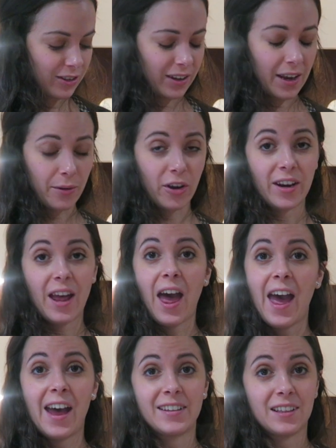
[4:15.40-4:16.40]
Okay, I'm gonna
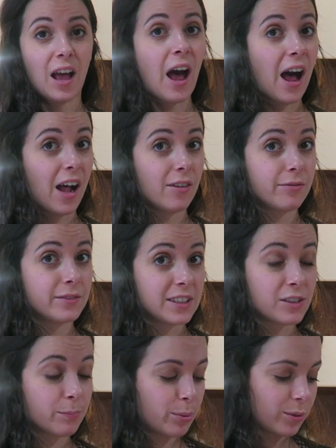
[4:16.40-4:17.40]
add half
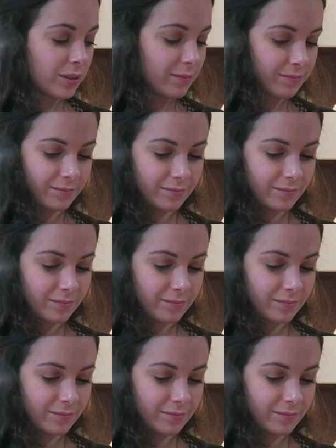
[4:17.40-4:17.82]
teaspoon